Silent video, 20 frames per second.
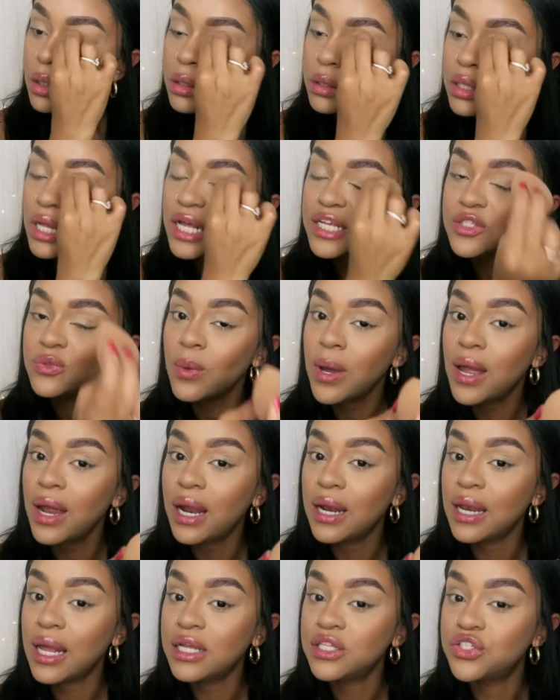That's why
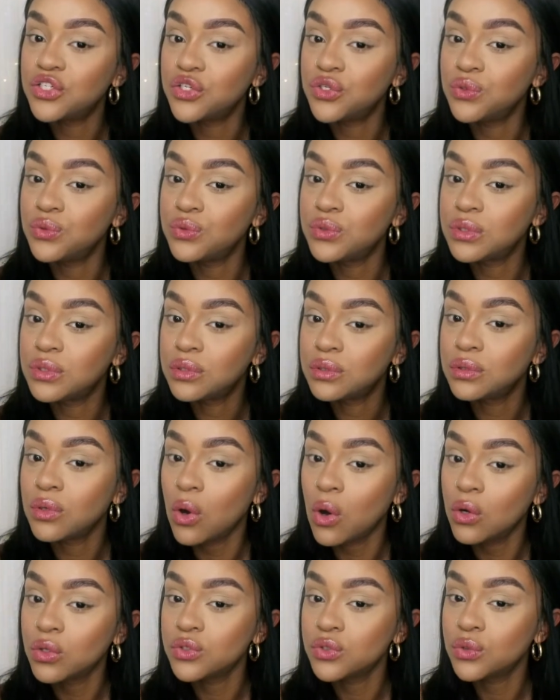I like to use
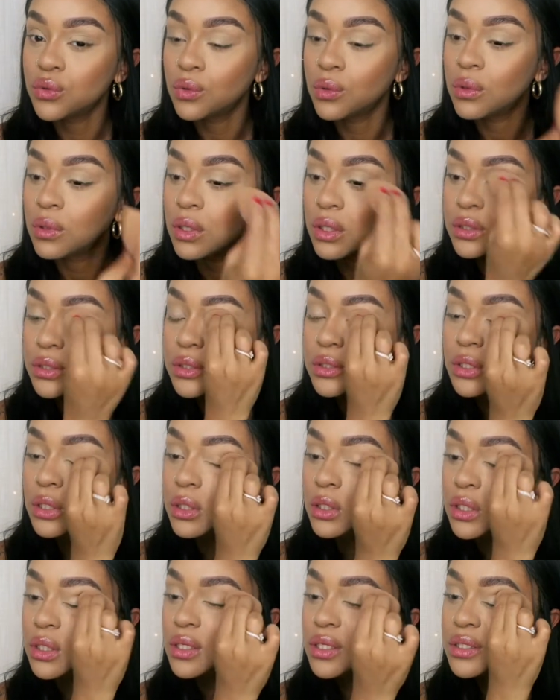also
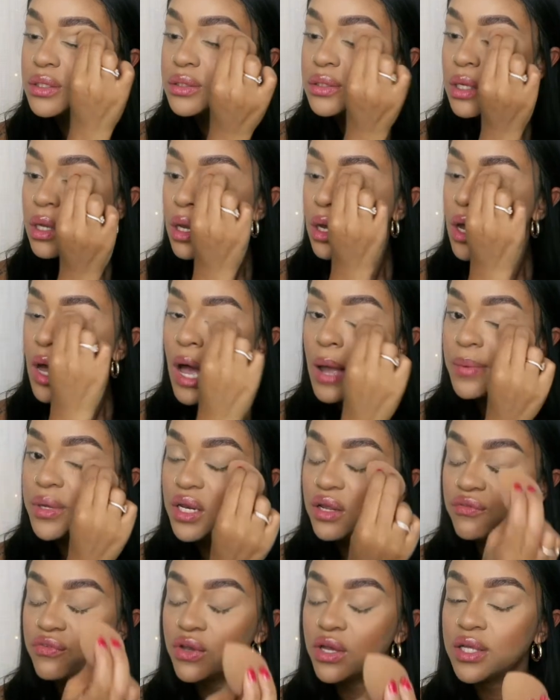concealer, because I
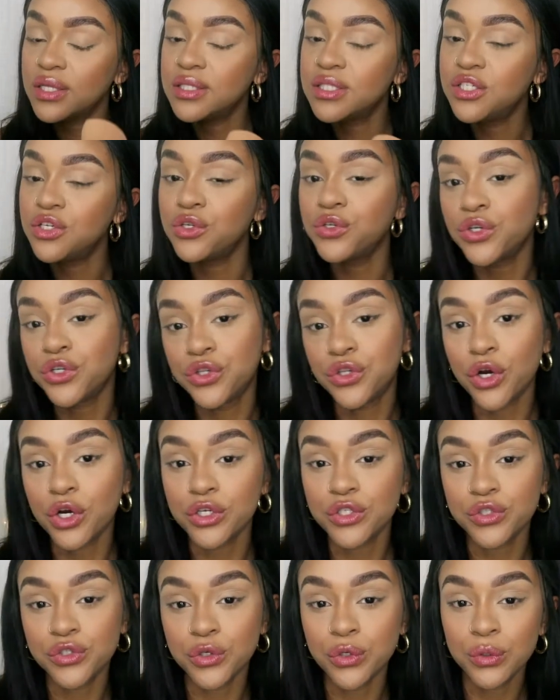mean, if you conceal your
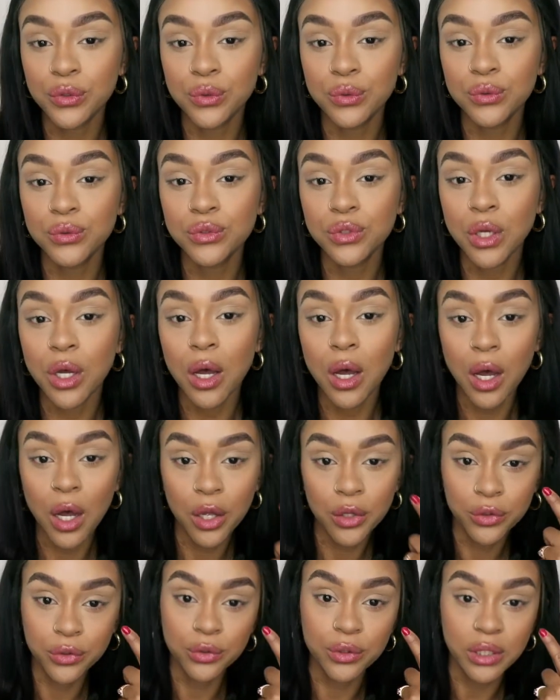dark circles
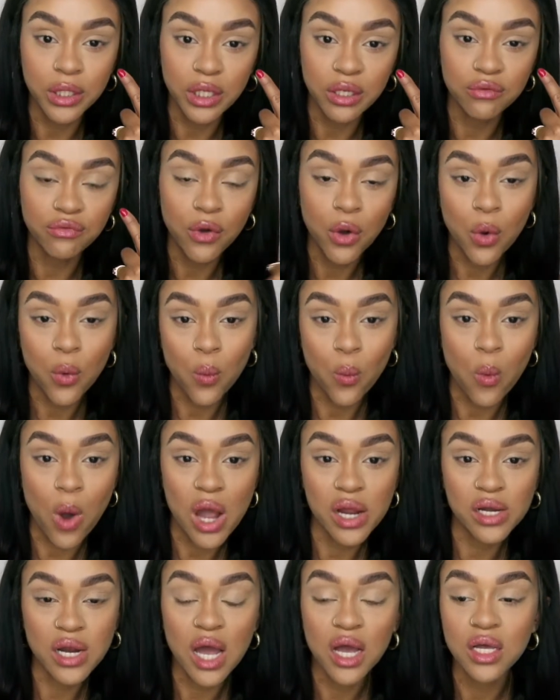underneath,
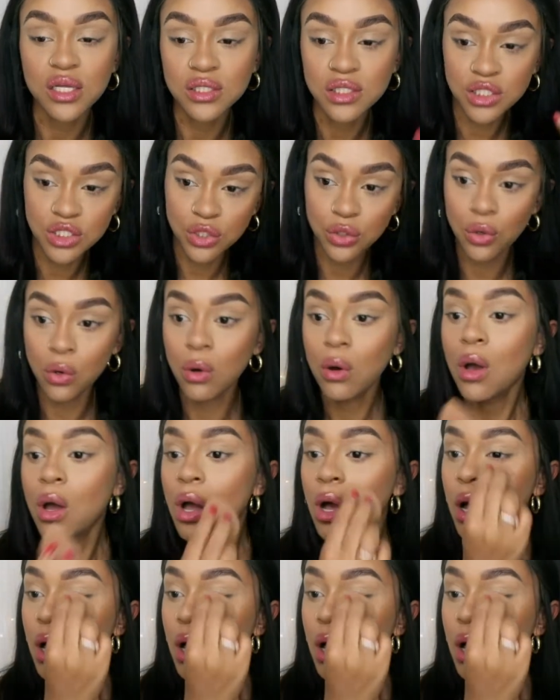why not conceal